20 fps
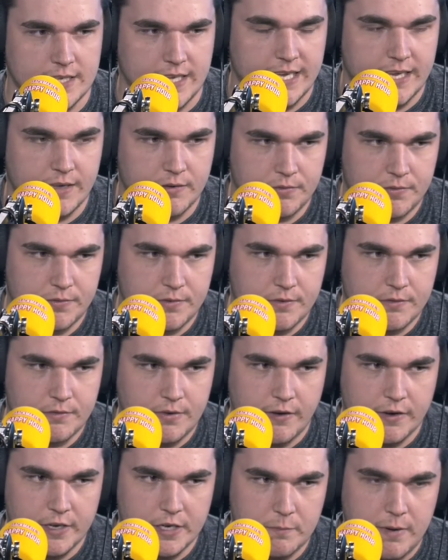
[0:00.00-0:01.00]
to have
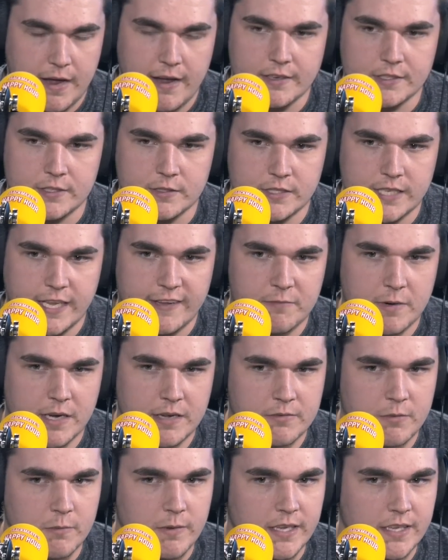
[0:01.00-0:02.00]
very good parents who save
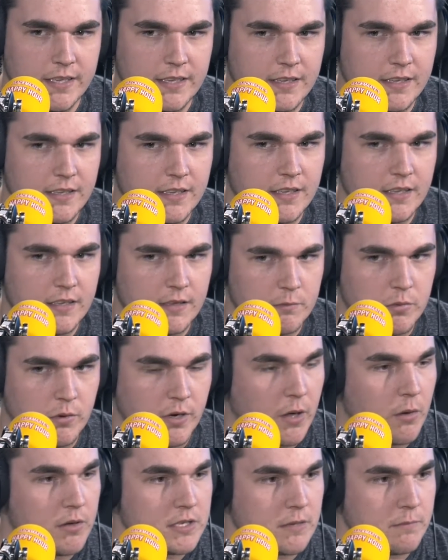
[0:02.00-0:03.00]
money for me.
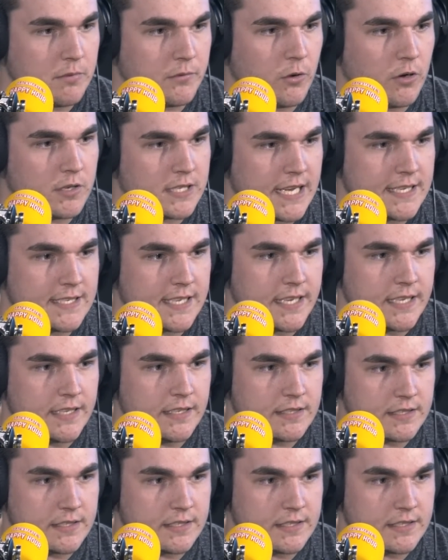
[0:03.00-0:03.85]
Before I was 18.